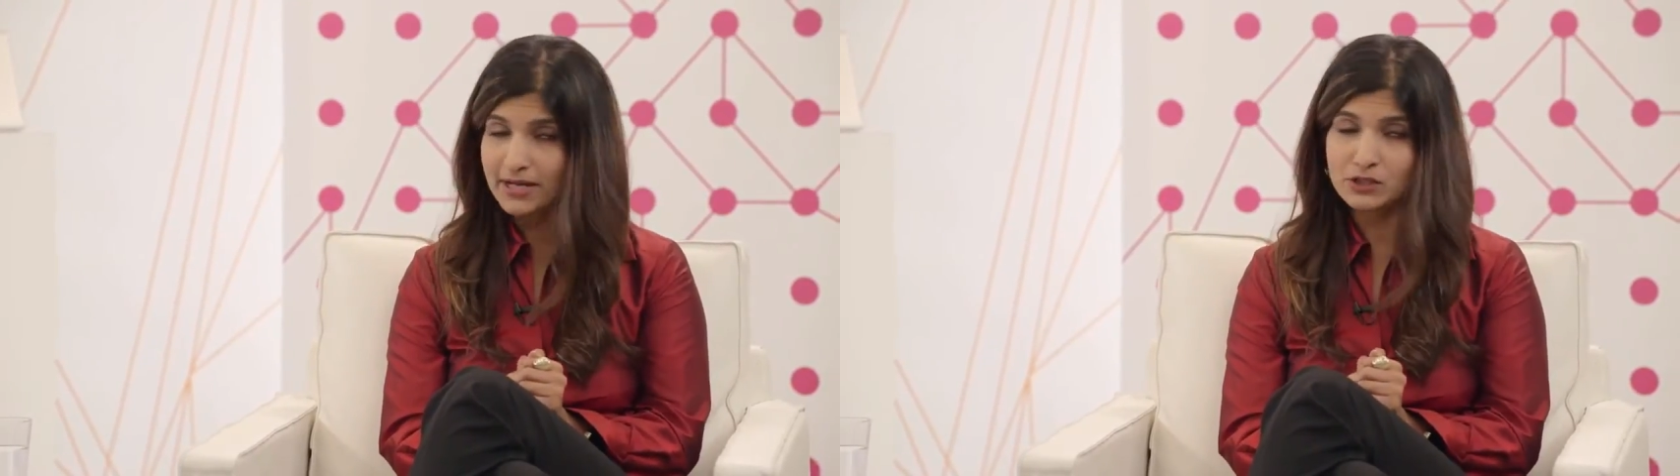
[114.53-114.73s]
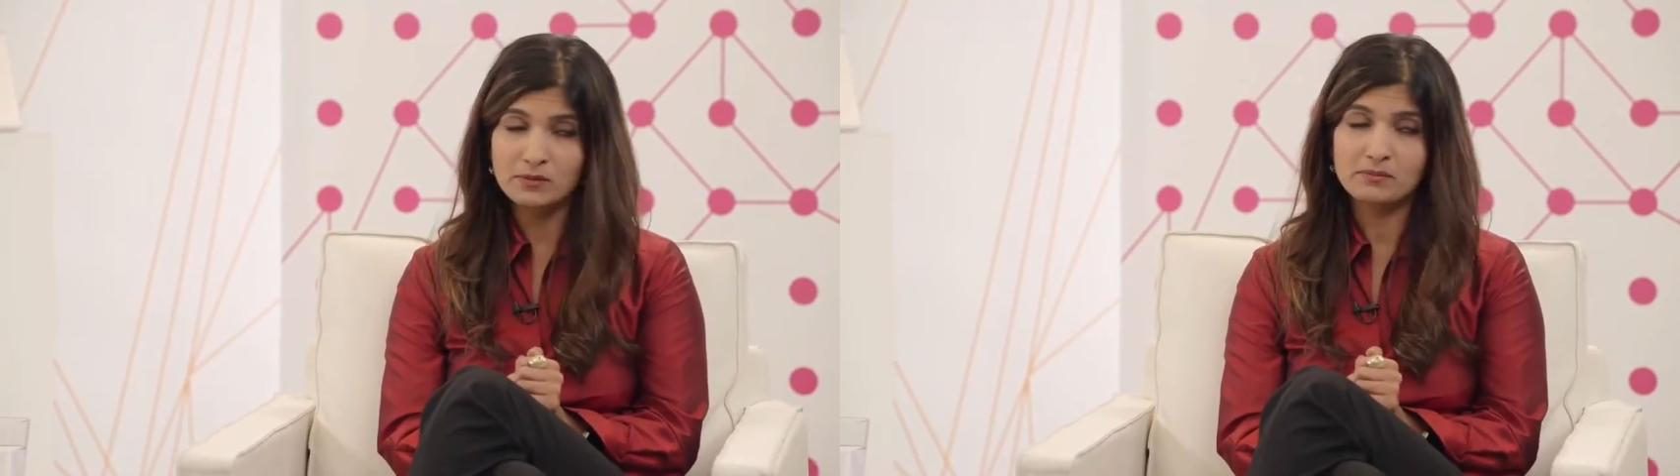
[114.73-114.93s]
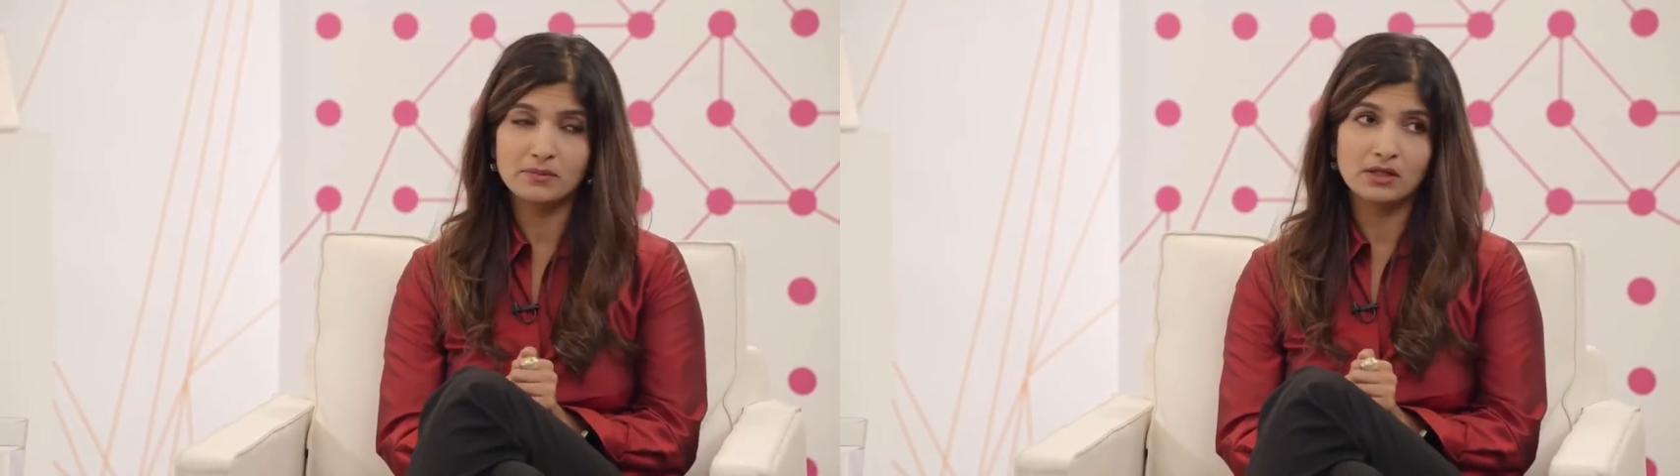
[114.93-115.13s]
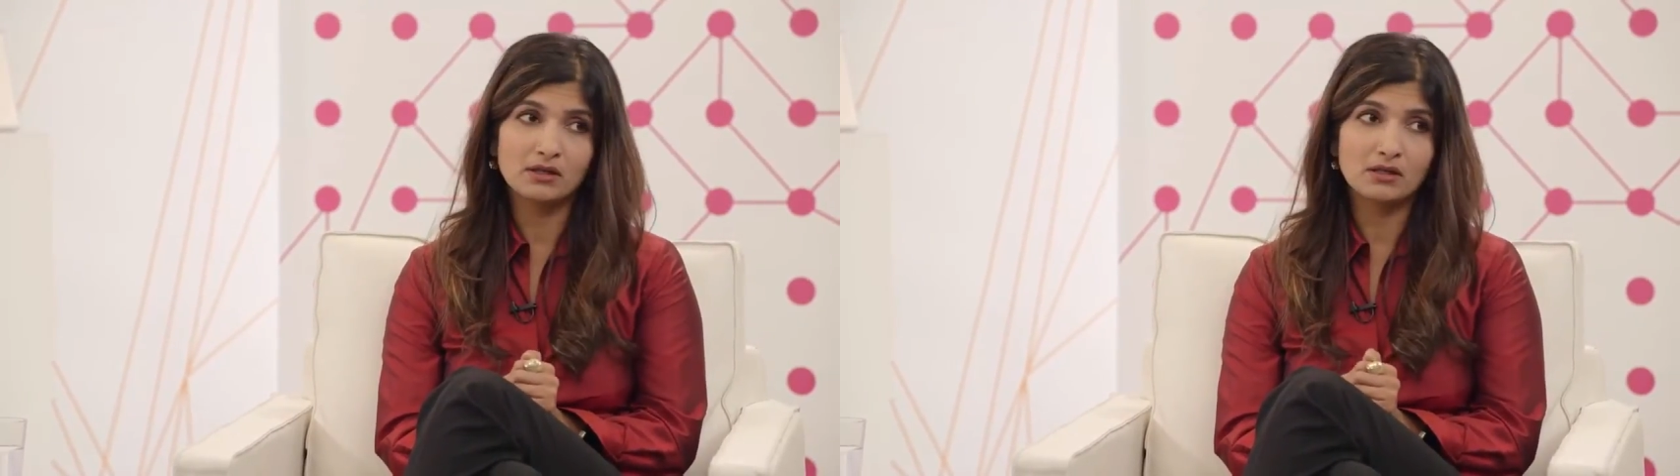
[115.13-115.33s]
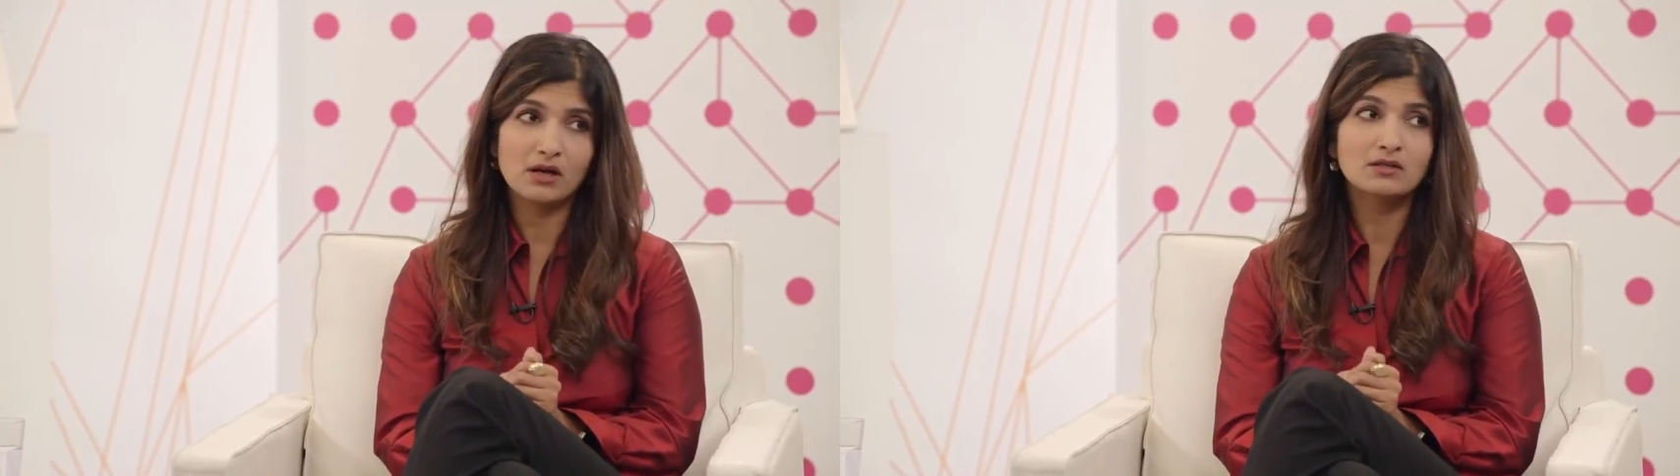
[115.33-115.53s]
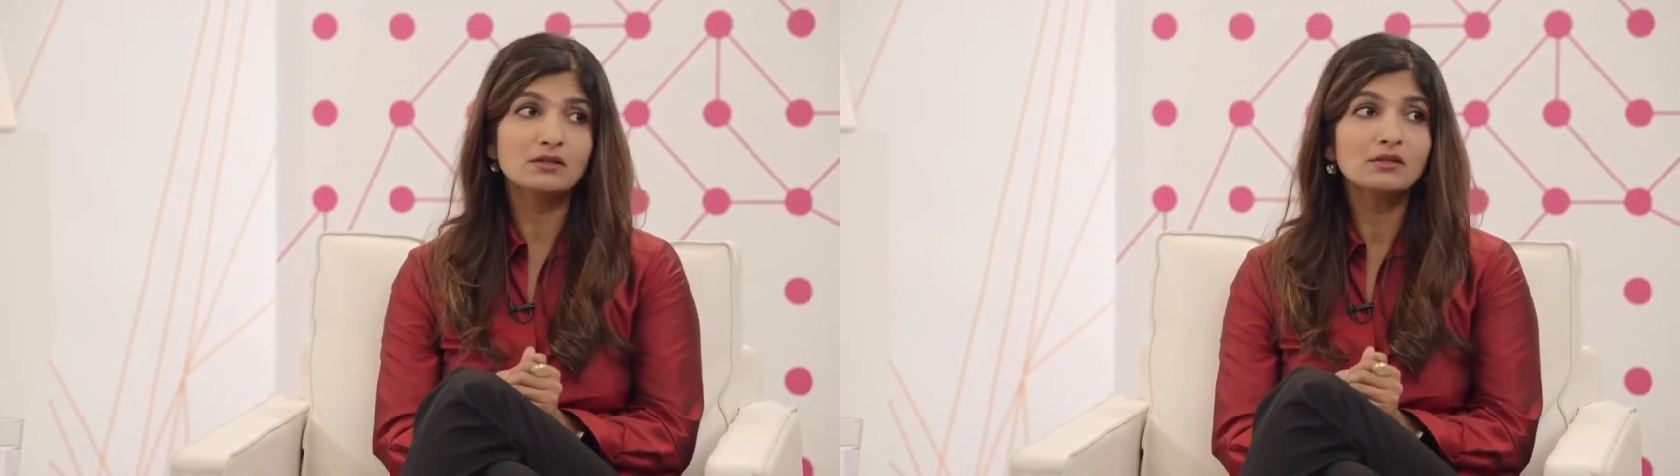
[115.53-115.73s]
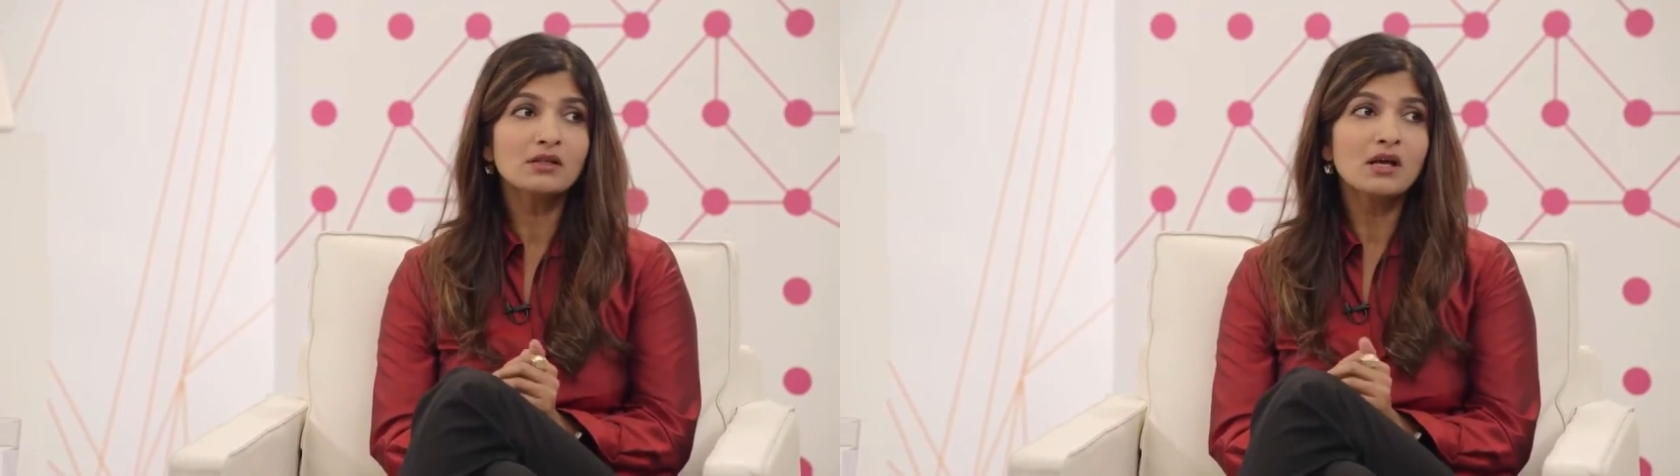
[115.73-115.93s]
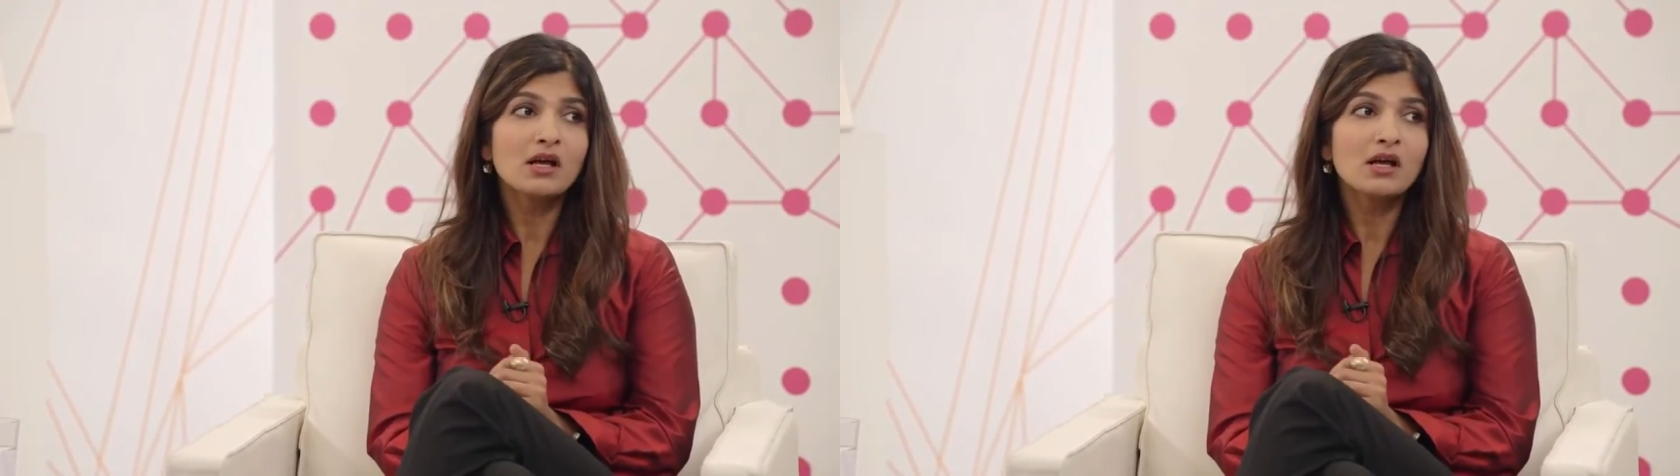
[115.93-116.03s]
management console